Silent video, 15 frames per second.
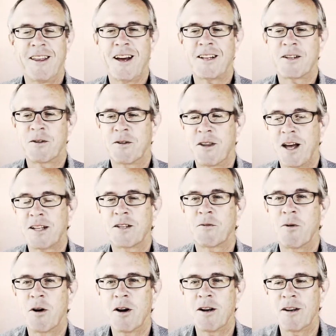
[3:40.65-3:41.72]

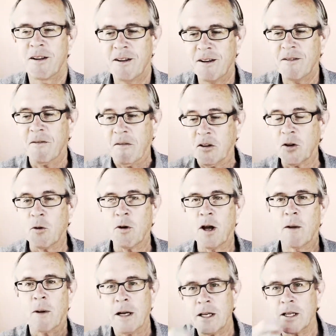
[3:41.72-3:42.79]
That's where it
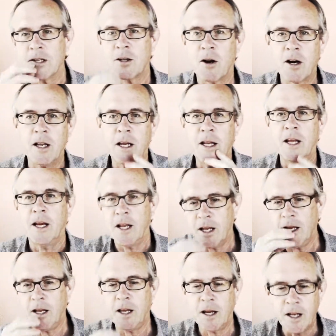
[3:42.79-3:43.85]
showed up. I just started eating
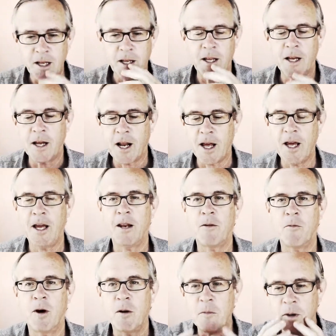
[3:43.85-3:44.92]
and eating and eating, and I ate
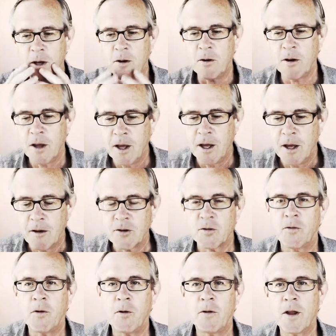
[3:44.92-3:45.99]
one meal, it was
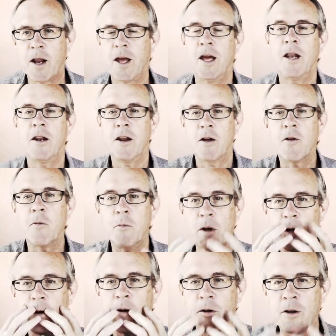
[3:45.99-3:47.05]
full, then I ate another
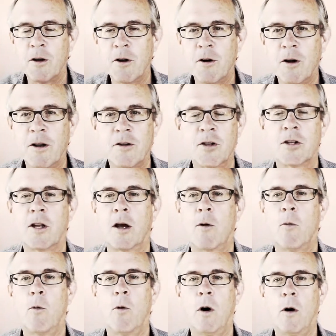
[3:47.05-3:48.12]
meal. You know, it was just
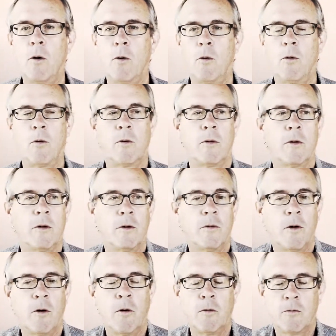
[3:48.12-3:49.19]
like, whoa.
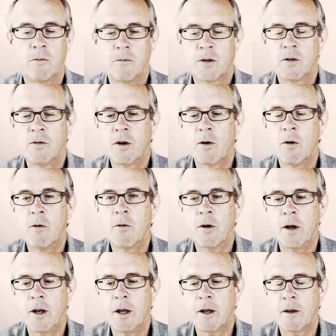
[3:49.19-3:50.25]
Severe
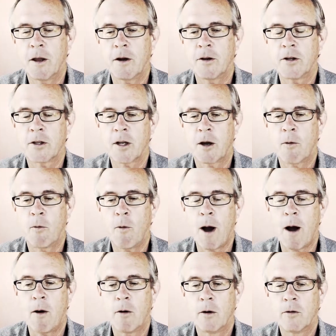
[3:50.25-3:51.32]
overeating there, just like,
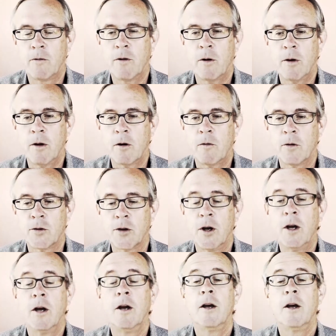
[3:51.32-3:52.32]
wow, very nervous.